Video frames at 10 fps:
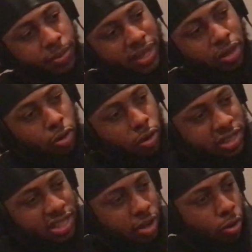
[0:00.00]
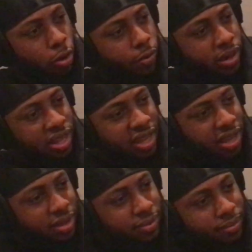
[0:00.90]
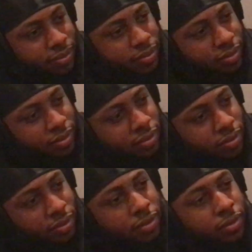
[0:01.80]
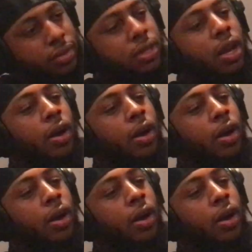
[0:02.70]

everything has a chakra system. Yeah, it's kind of like